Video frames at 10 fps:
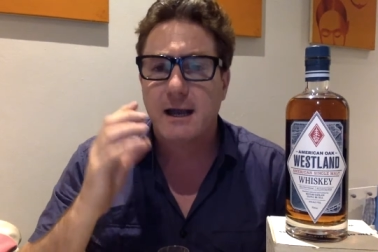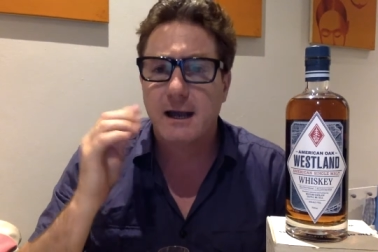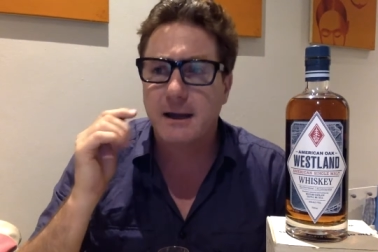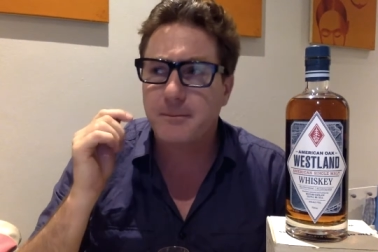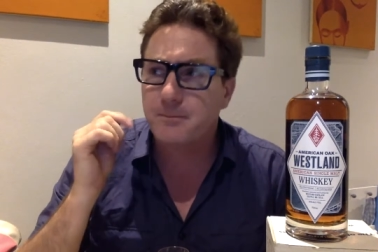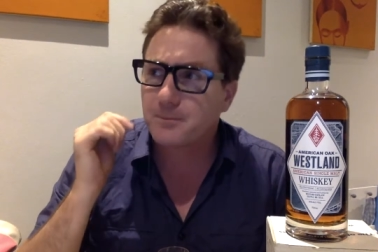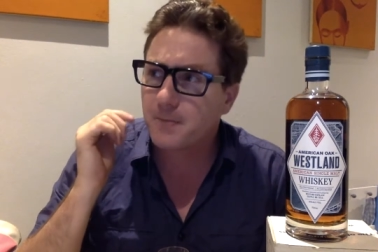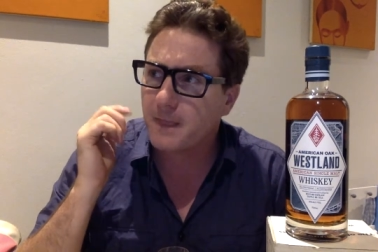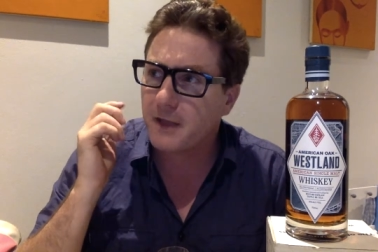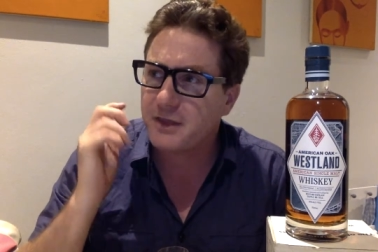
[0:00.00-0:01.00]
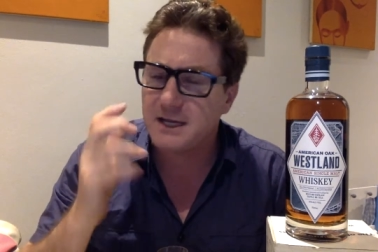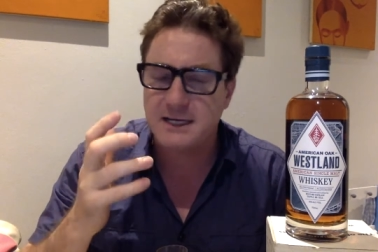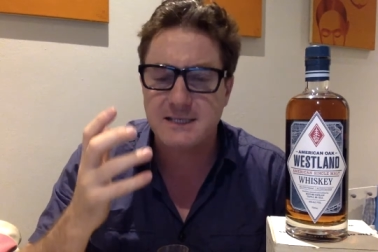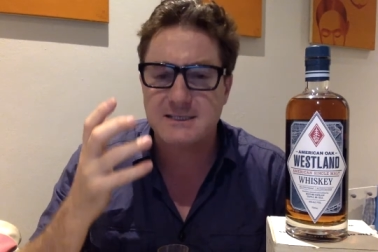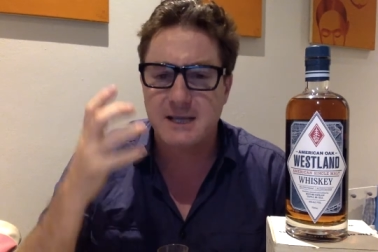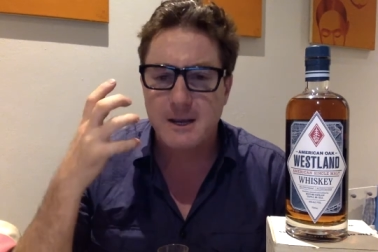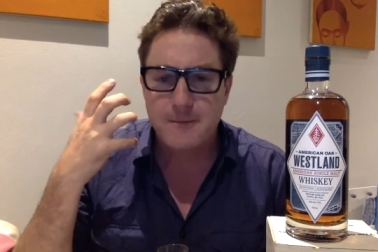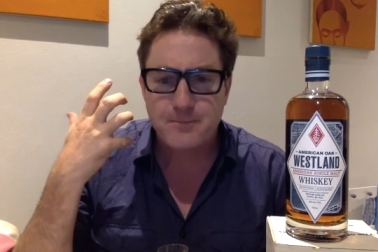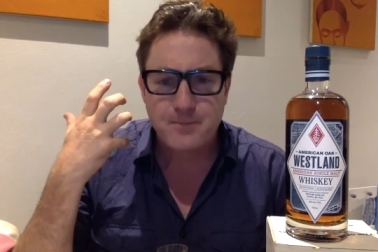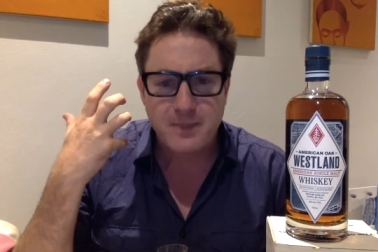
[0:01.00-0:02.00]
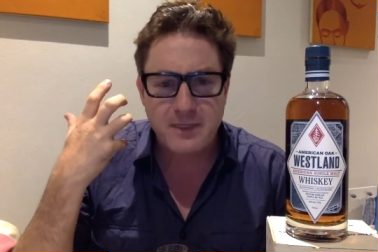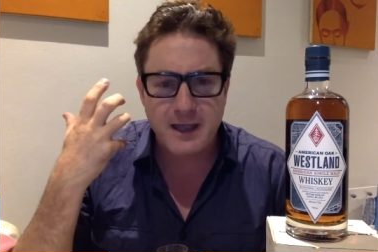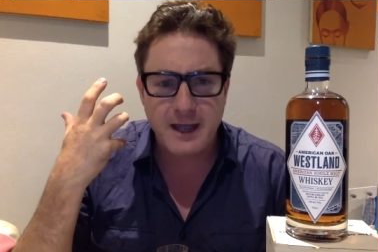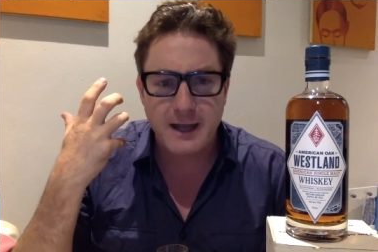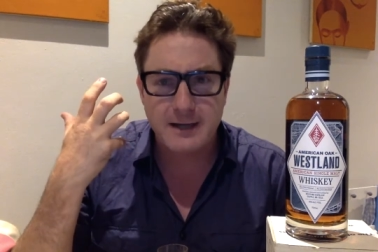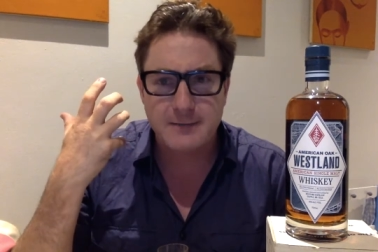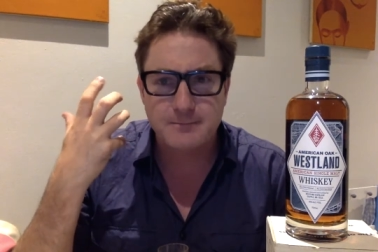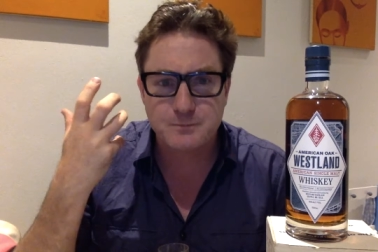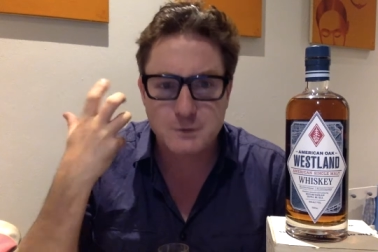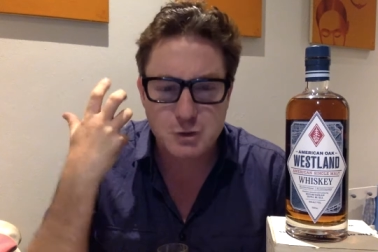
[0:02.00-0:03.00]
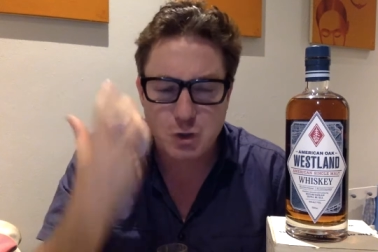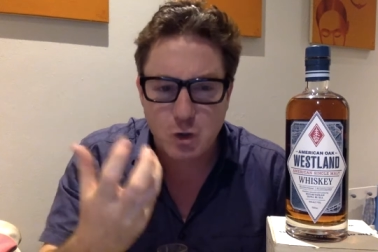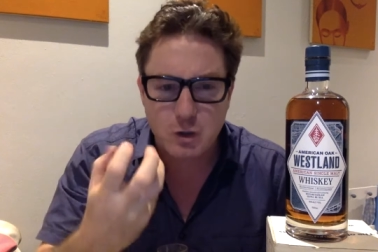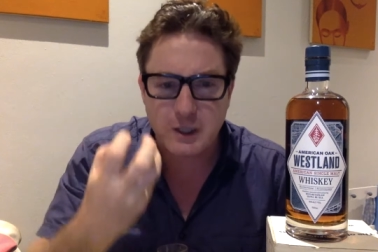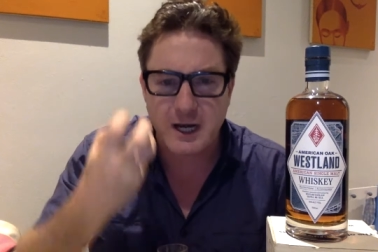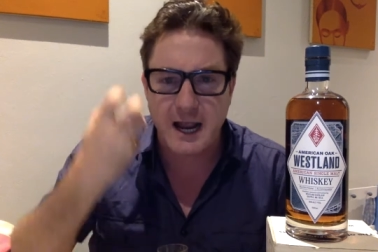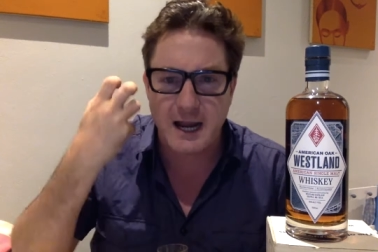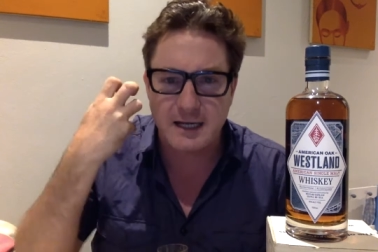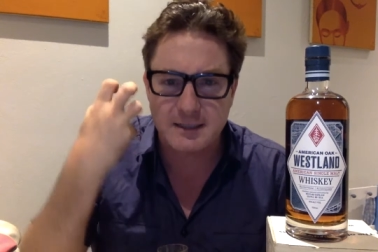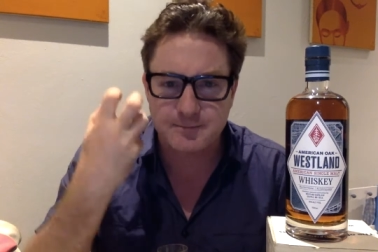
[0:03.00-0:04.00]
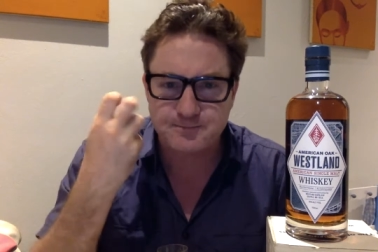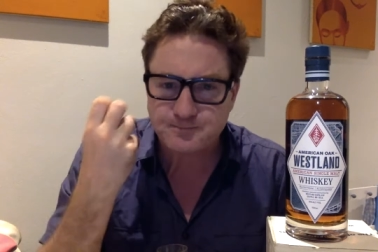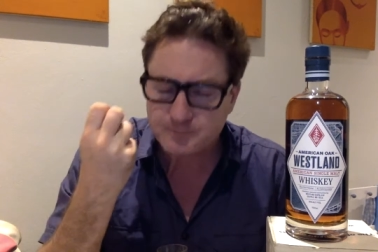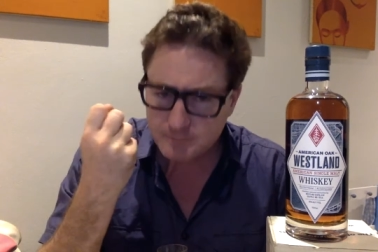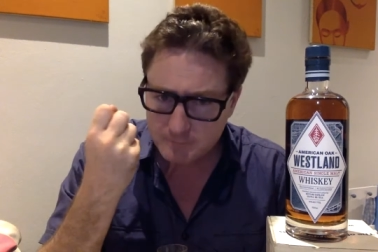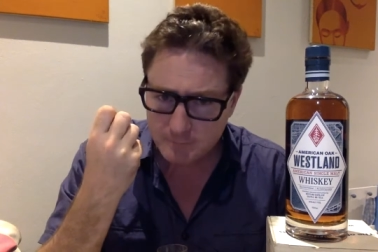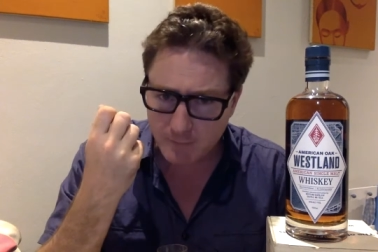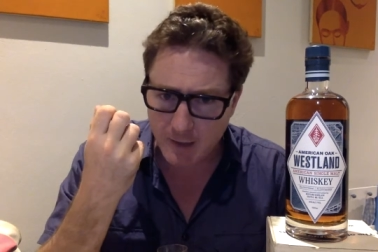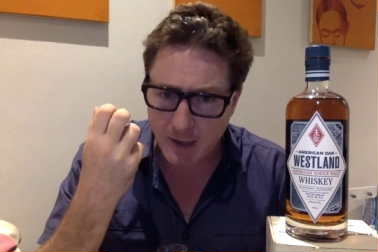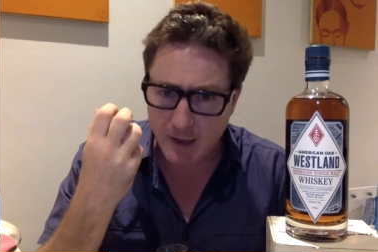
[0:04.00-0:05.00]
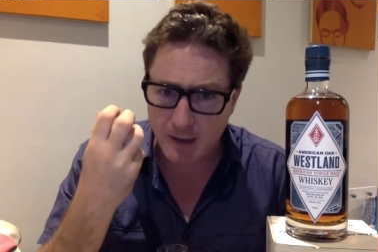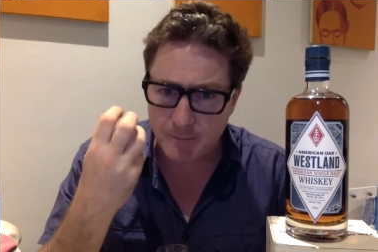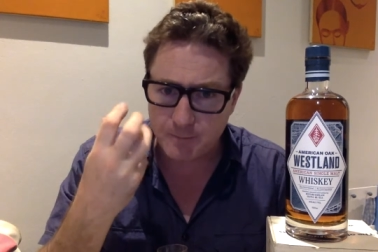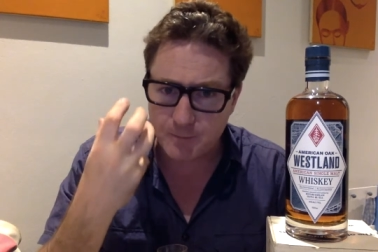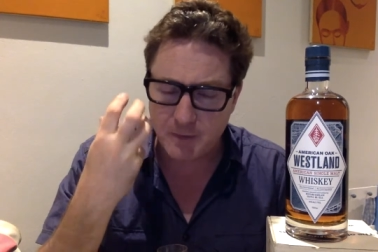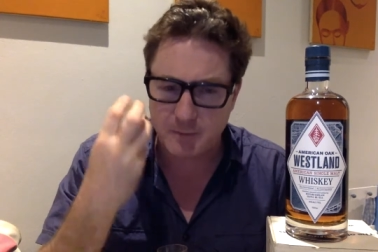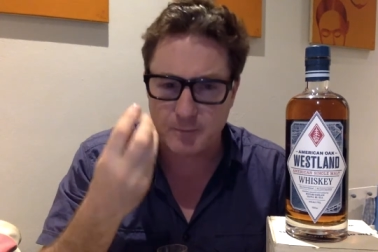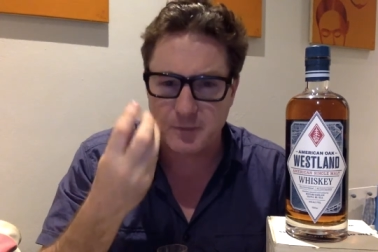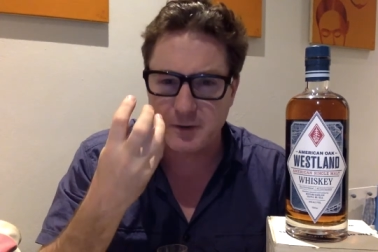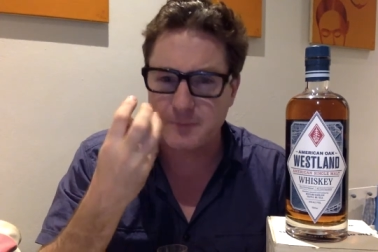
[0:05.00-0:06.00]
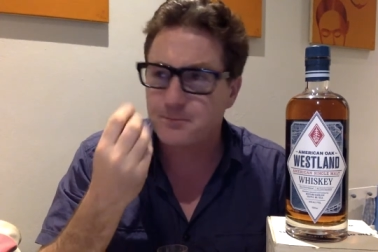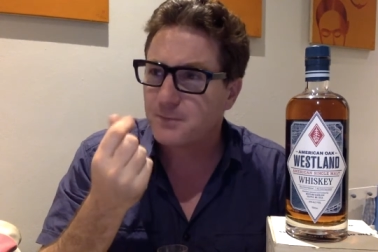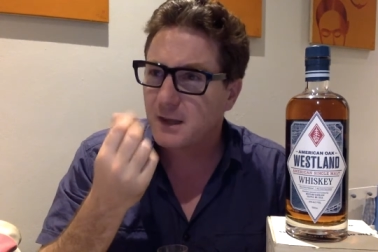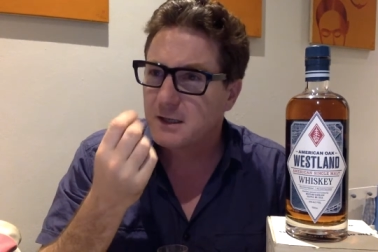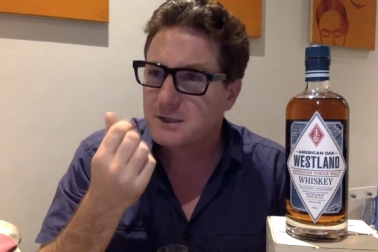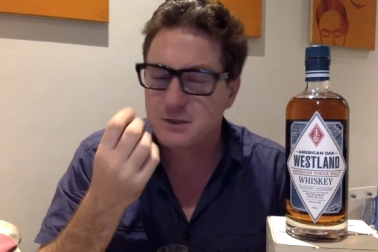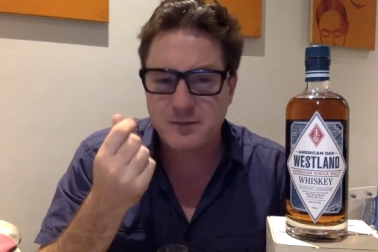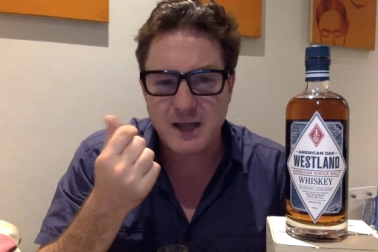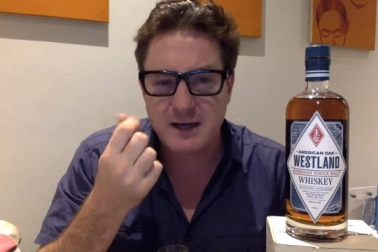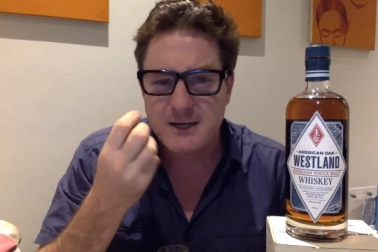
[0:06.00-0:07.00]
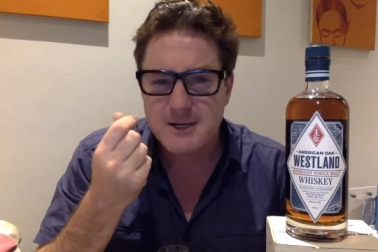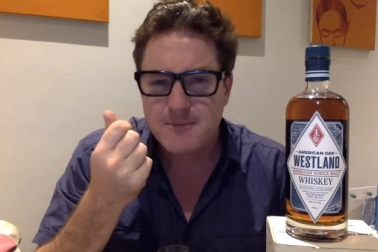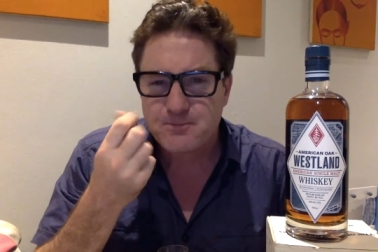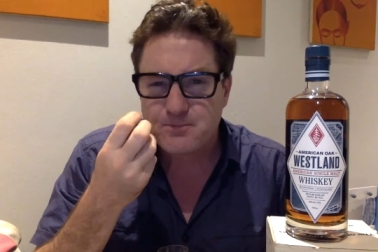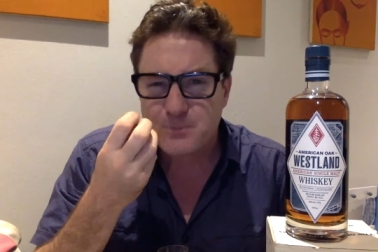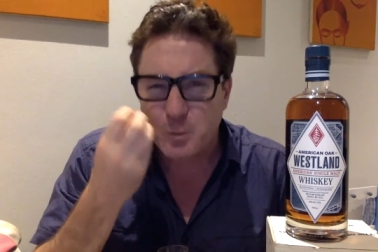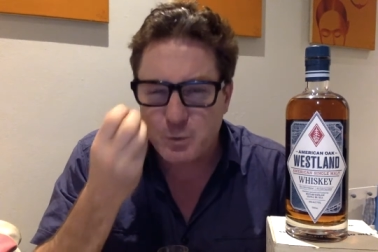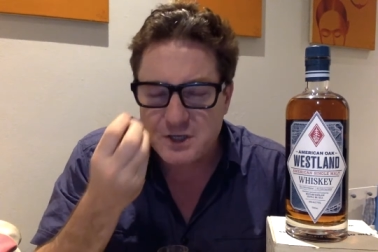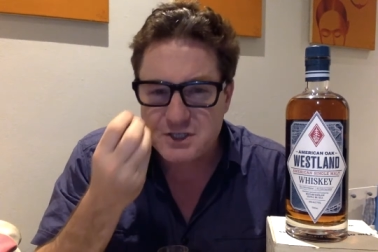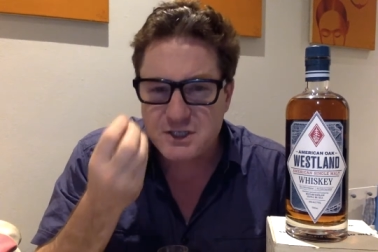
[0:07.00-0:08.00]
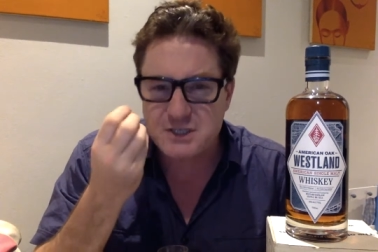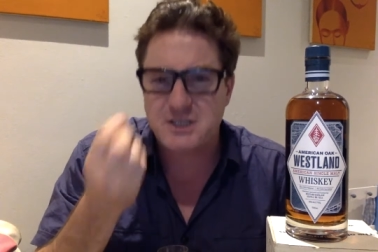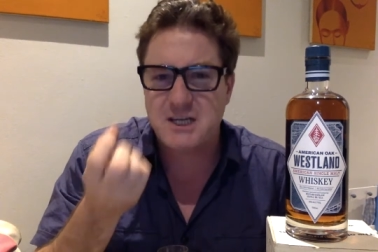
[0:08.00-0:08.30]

I think it is that chocolate and the sort of that richness you